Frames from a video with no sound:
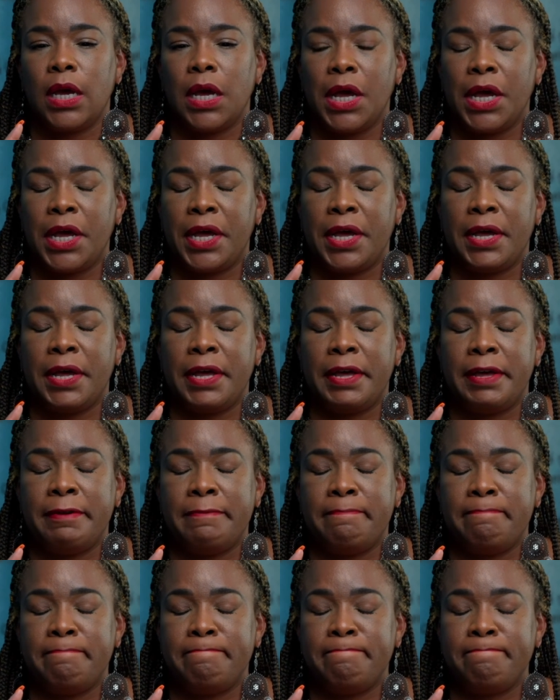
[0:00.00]

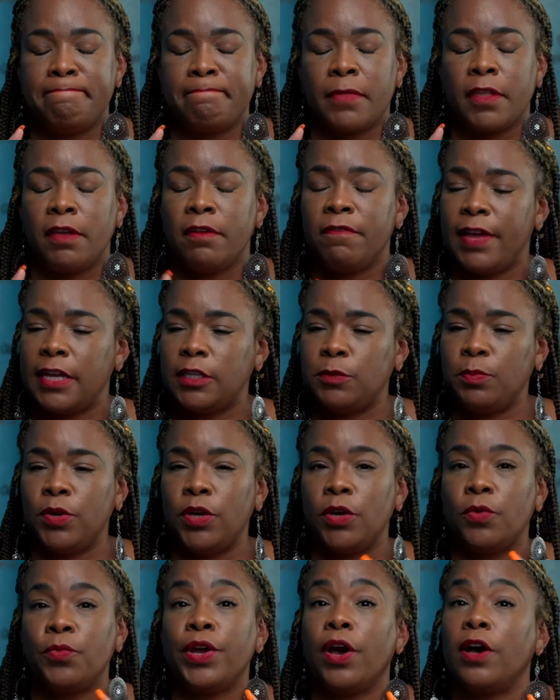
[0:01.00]

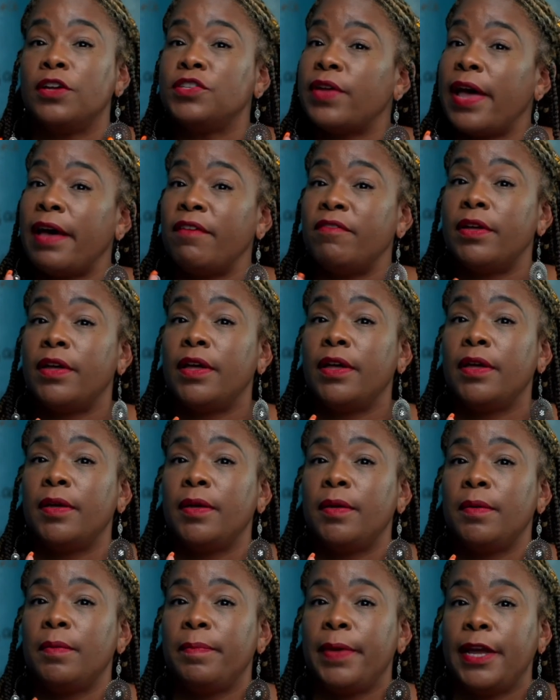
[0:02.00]
Facebook. We also have
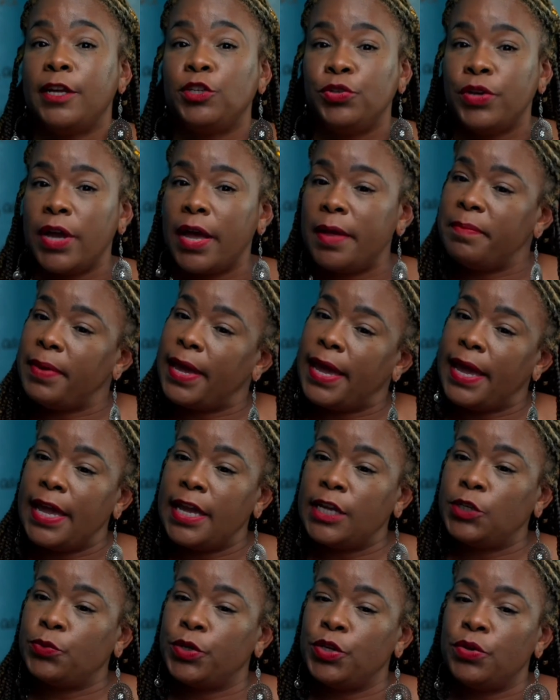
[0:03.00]
a Patreon
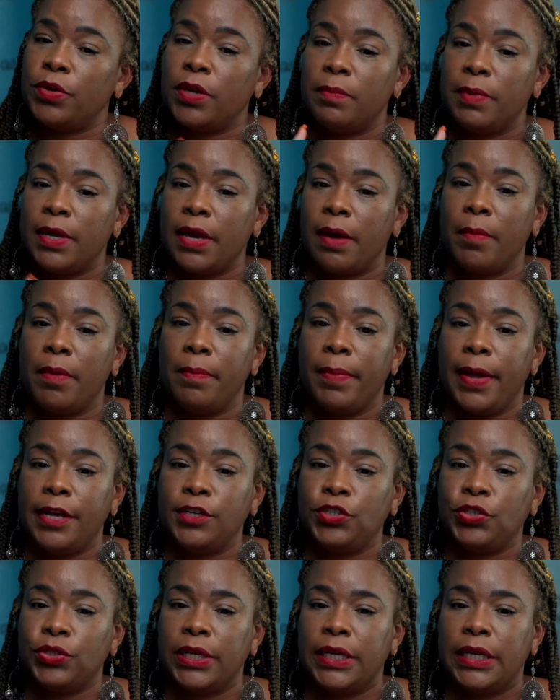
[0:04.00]
page where you can become a
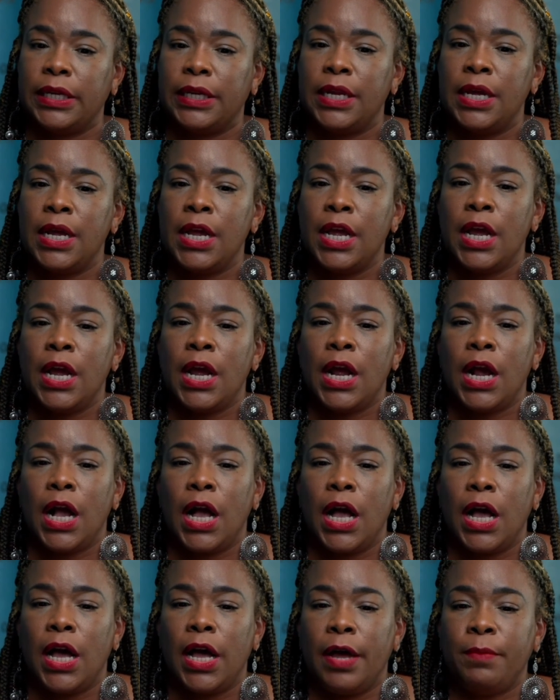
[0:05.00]
patron.
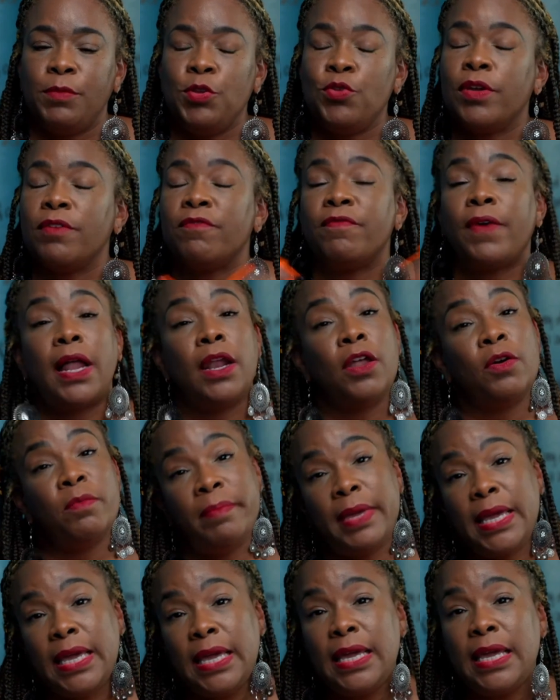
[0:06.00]
You can follow
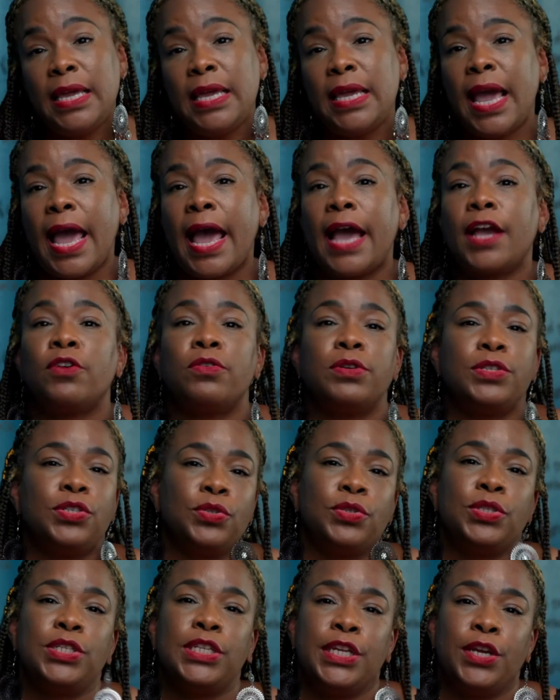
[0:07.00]
me at
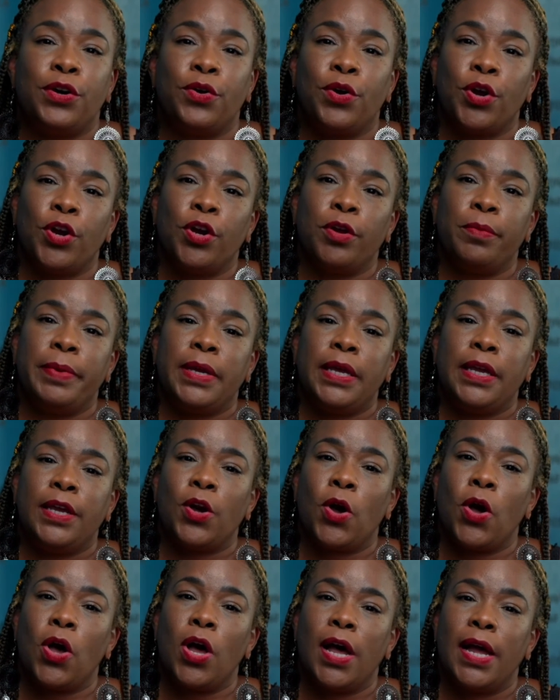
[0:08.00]
Crystal Tennille
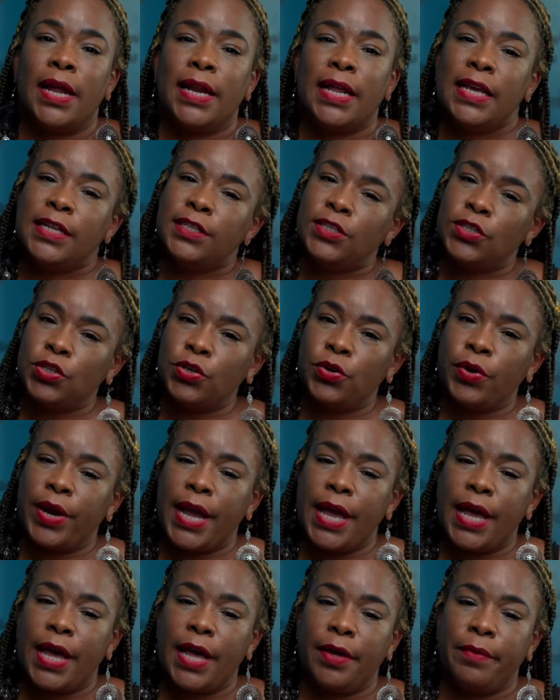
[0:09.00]
Irby on
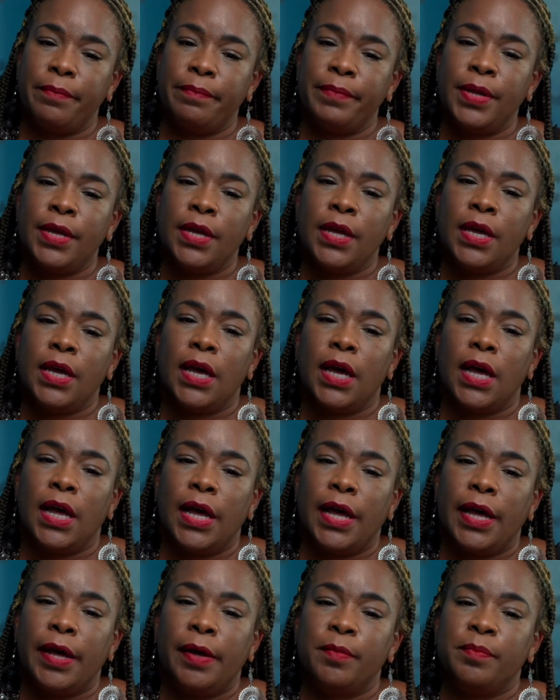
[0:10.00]
Instagram.
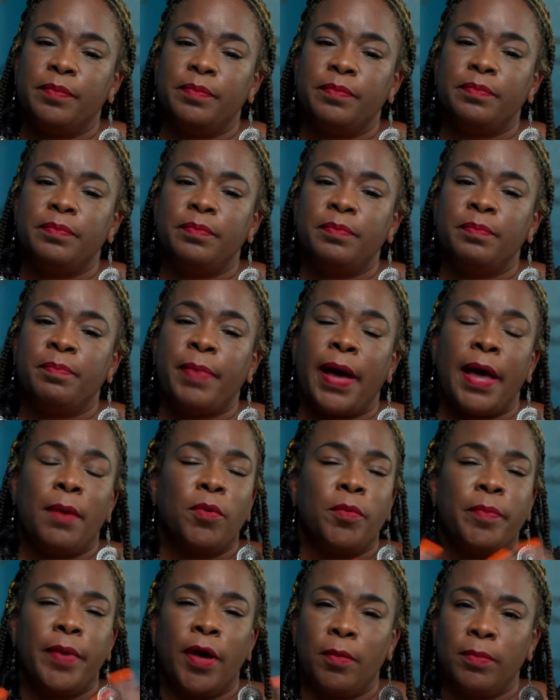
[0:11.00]

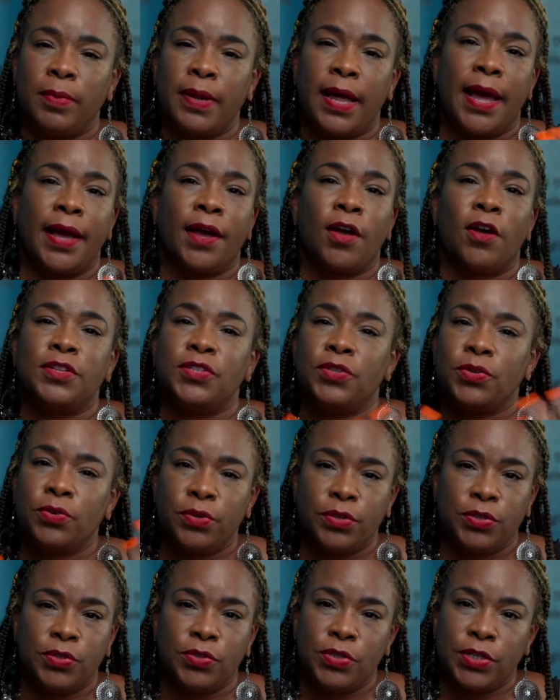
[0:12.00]
Bible Belt Black, also
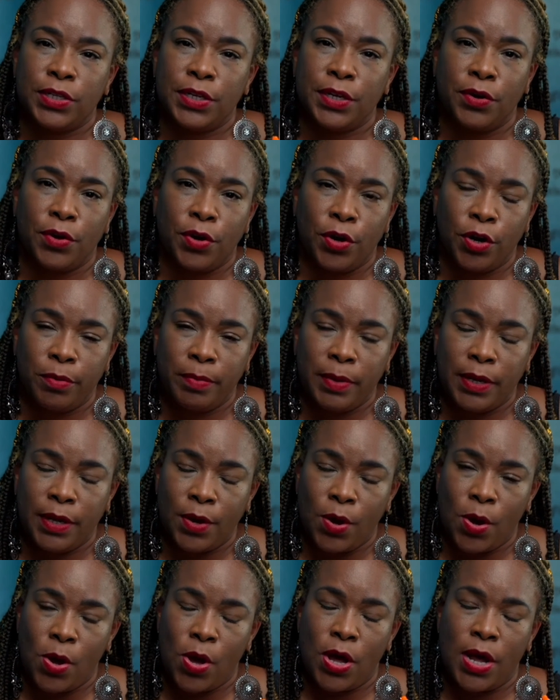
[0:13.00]
Crystal Tennille
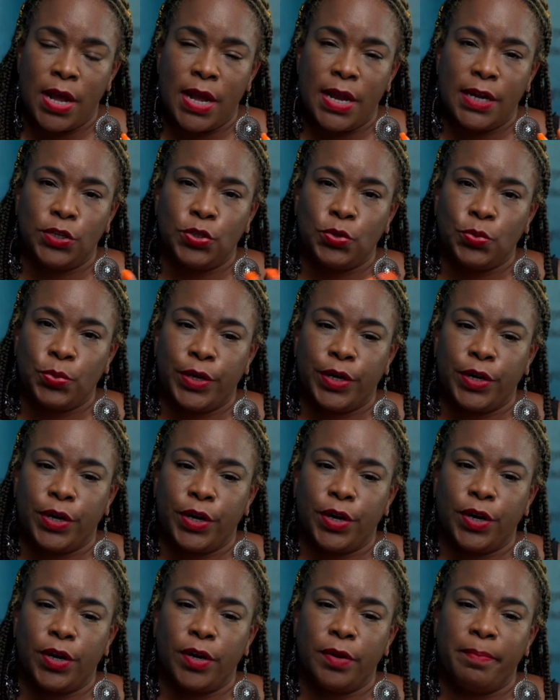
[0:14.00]
Irby on
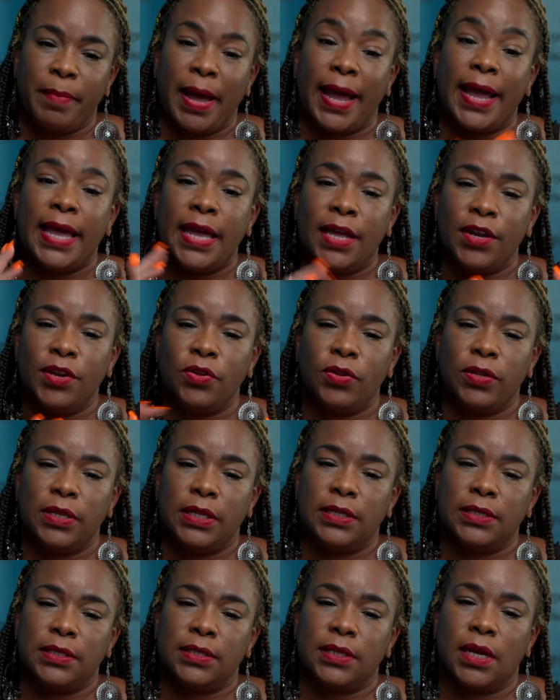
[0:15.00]
Twitter. My handle
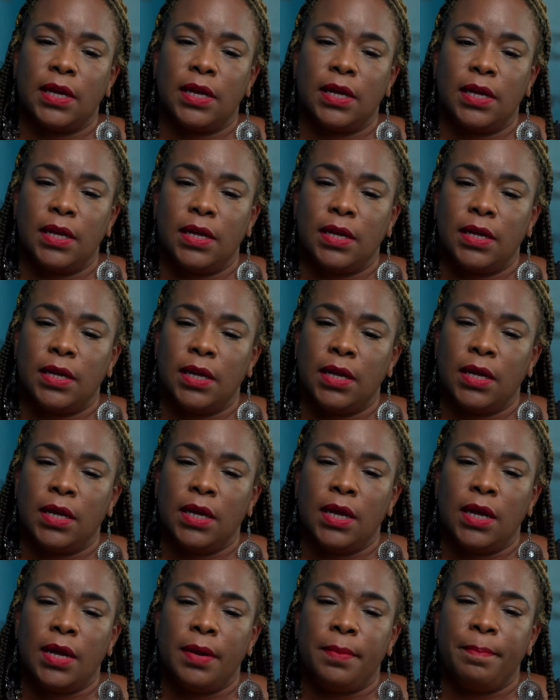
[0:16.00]
is
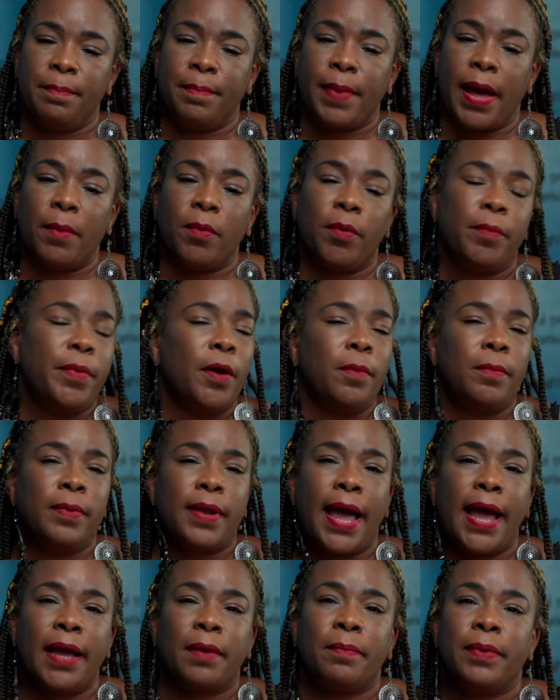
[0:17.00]
Bible Belt
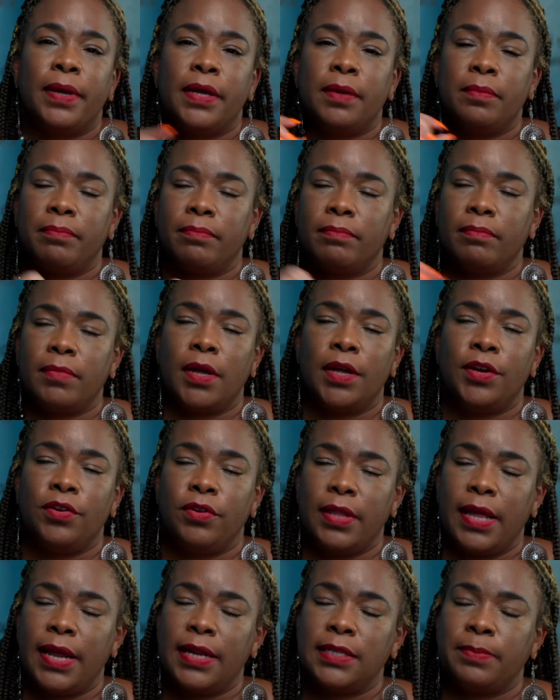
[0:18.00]
Black, but
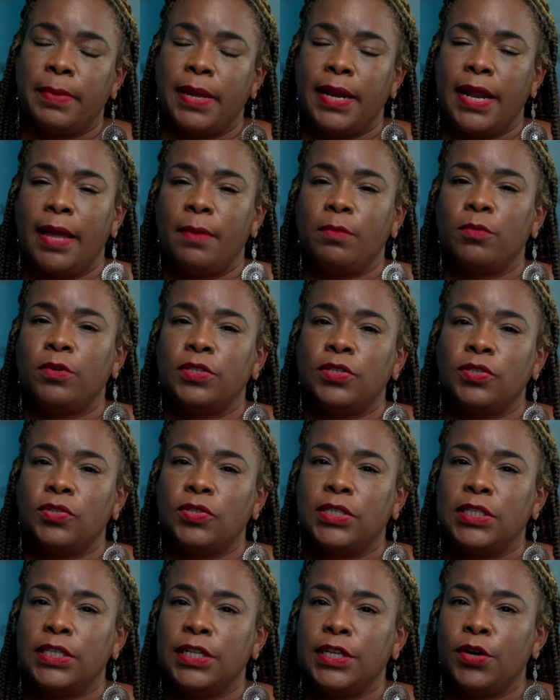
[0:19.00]
under that is my name,
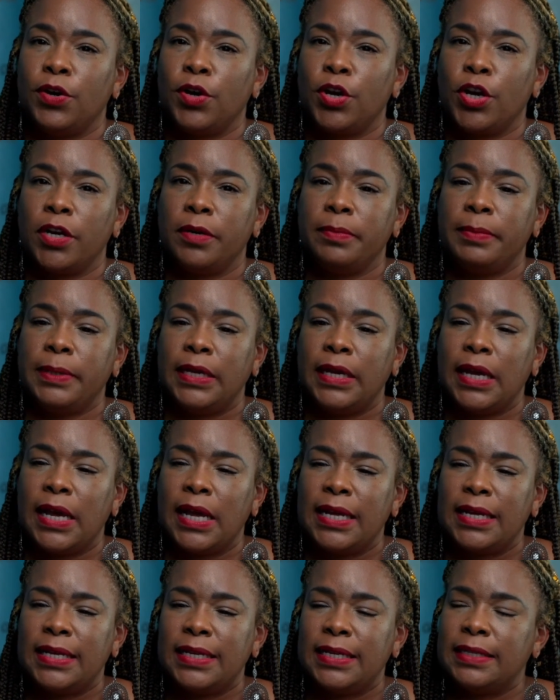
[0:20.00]
Crystal Tennille Irby.
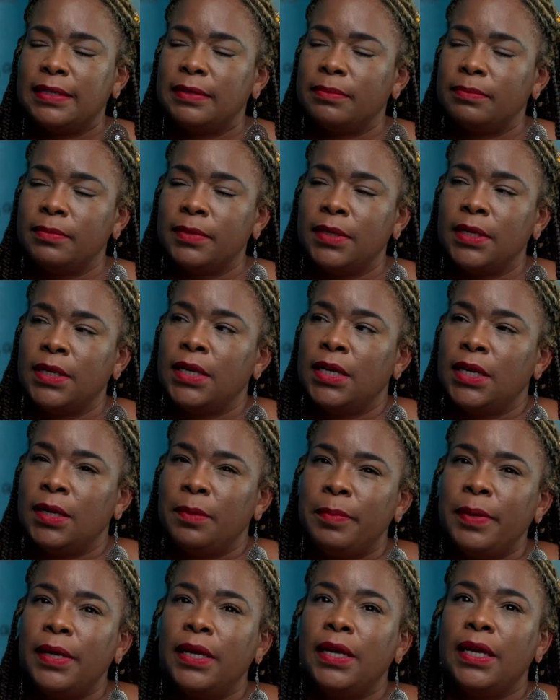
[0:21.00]

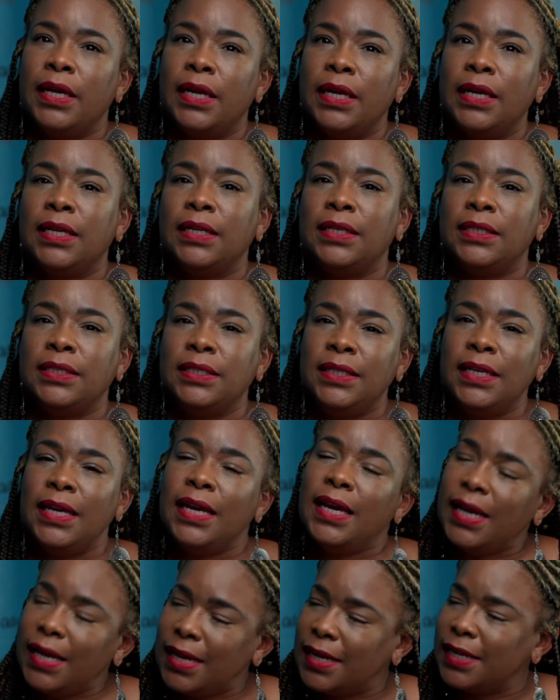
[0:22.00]
But
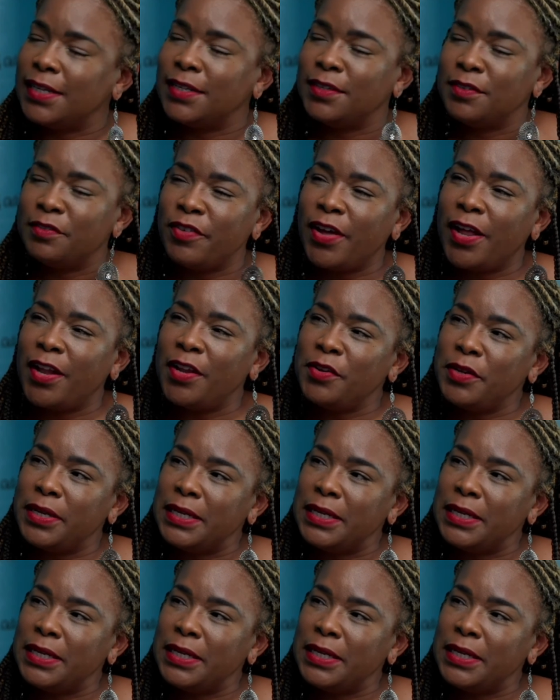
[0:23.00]
follow us.